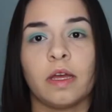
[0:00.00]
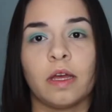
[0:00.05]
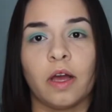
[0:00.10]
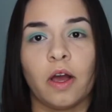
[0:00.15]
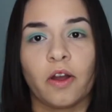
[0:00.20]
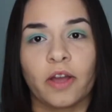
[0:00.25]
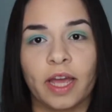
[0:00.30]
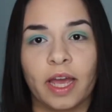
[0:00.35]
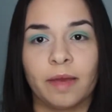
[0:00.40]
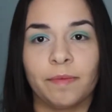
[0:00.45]

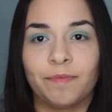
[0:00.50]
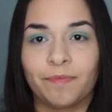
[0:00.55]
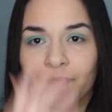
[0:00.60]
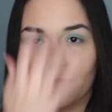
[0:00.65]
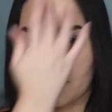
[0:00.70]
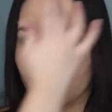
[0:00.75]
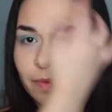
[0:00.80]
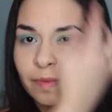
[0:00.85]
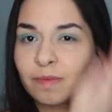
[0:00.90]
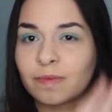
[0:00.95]
Okay,
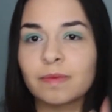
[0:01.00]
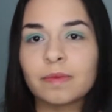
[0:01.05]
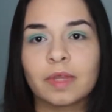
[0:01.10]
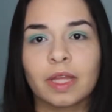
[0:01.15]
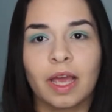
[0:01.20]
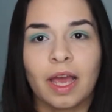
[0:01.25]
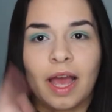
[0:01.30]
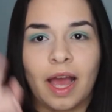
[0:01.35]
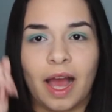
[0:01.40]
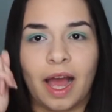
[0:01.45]

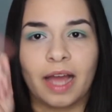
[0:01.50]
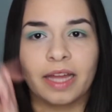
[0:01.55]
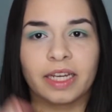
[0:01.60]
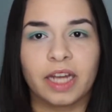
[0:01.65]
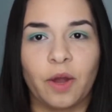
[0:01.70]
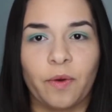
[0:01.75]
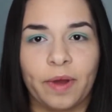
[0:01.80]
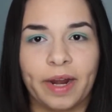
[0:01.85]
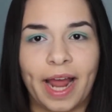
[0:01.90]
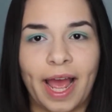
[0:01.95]
I
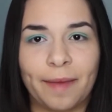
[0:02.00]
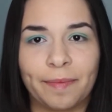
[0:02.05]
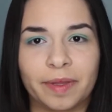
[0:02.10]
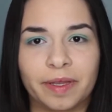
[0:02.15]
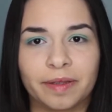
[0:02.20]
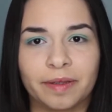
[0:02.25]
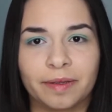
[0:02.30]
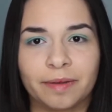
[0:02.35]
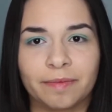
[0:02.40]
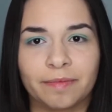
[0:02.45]
know what
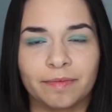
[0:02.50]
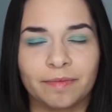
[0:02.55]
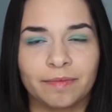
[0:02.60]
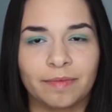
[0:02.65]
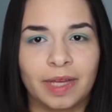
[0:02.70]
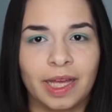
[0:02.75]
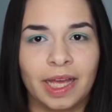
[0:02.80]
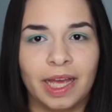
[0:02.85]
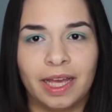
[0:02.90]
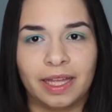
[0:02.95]
happened.
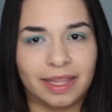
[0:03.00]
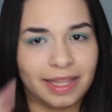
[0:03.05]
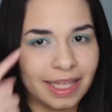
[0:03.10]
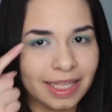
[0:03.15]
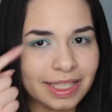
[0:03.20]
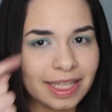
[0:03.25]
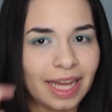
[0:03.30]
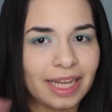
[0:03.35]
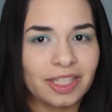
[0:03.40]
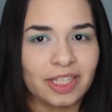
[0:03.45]

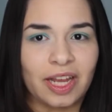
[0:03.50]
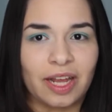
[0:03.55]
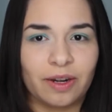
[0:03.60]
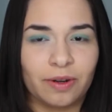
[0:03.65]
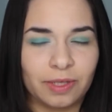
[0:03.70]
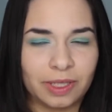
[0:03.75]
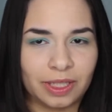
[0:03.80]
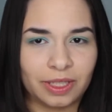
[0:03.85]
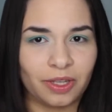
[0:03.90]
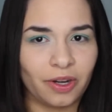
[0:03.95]
This eyeshadow
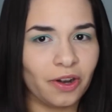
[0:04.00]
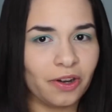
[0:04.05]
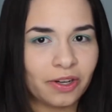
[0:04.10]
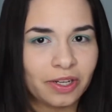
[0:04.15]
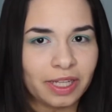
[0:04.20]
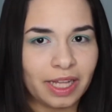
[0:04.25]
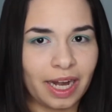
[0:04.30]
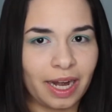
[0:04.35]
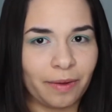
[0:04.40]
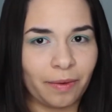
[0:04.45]
isn't darker
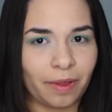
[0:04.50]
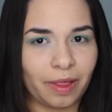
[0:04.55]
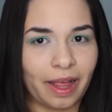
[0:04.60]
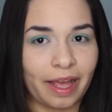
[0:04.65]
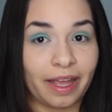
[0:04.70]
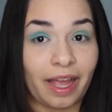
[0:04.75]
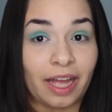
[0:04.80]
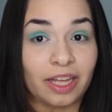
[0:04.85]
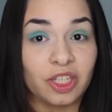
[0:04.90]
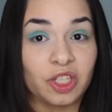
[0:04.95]
than I would
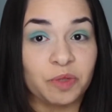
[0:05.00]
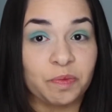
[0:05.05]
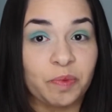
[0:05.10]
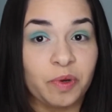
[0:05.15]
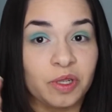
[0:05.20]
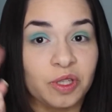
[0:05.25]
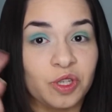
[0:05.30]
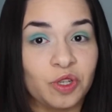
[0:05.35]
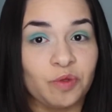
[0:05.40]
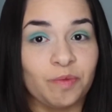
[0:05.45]
like. I just
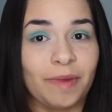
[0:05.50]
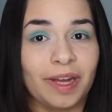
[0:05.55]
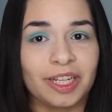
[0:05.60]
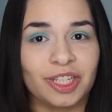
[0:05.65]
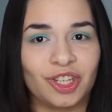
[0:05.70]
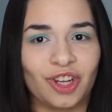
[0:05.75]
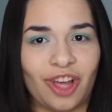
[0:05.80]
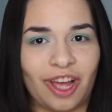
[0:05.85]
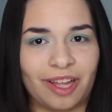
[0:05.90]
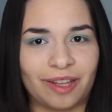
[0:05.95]
put too
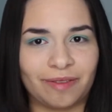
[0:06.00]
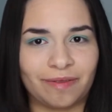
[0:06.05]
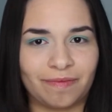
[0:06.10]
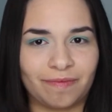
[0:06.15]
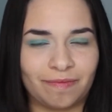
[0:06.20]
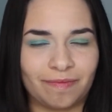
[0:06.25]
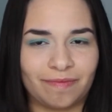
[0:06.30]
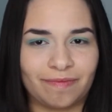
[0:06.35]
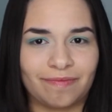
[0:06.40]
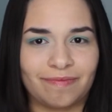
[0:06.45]
much on.
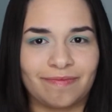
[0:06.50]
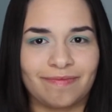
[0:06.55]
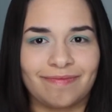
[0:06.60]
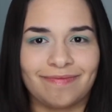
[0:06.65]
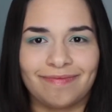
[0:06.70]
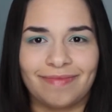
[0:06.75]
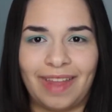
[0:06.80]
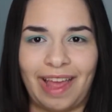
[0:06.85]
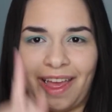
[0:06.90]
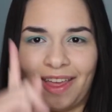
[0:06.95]

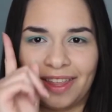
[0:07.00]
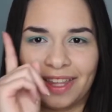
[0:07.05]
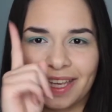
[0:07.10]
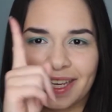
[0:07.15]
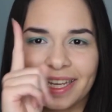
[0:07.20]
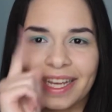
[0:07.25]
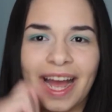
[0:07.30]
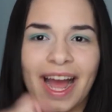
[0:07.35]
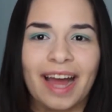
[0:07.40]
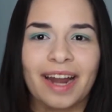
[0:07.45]
You
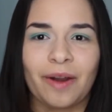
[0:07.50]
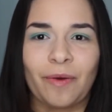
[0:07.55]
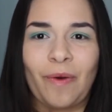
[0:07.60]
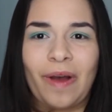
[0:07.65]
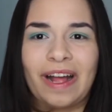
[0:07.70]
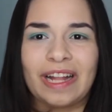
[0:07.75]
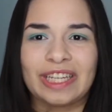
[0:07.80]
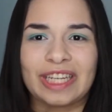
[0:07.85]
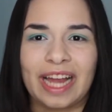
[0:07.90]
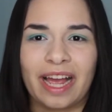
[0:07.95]
gotta
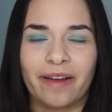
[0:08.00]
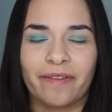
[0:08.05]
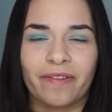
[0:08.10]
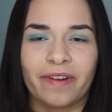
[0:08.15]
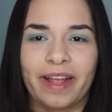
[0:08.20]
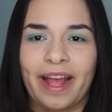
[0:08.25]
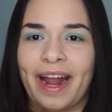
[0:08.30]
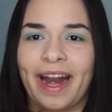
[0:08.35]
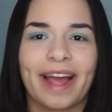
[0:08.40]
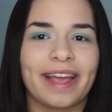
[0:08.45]
watch out for
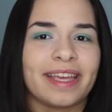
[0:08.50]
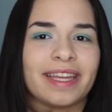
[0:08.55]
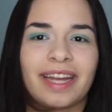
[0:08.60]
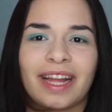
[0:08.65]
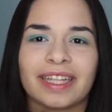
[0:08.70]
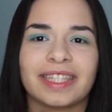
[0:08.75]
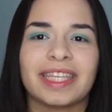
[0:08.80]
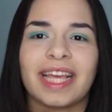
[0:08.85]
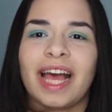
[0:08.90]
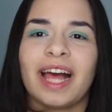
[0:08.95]
that. I
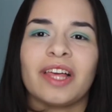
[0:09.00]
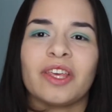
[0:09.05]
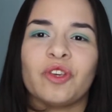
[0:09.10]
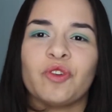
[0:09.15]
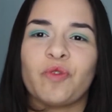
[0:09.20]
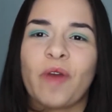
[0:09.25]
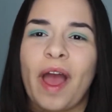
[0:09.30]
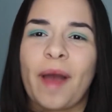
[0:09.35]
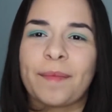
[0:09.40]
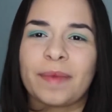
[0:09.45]
cannot tell
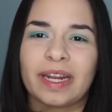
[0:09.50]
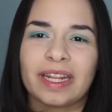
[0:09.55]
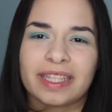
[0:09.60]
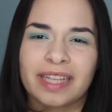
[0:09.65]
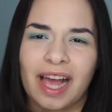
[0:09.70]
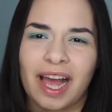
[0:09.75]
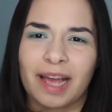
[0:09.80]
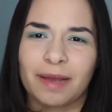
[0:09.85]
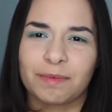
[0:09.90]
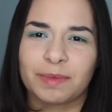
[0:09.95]
you how many
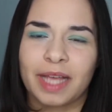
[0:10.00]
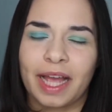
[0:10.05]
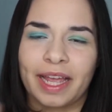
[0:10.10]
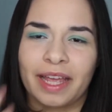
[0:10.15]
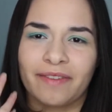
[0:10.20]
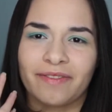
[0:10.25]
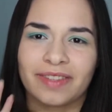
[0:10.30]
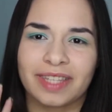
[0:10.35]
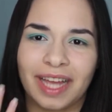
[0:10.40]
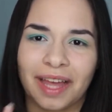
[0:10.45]
times I
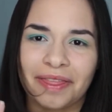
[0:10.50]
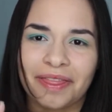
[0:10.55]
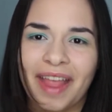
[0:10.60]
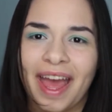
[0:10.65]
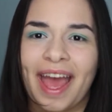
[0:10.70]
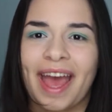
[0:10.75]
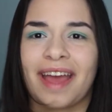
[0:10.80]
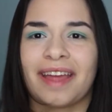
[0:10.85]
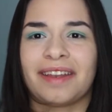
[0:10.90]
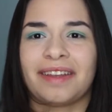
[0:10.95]
have done
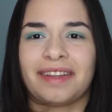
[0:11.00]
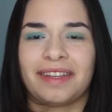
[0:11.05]
that.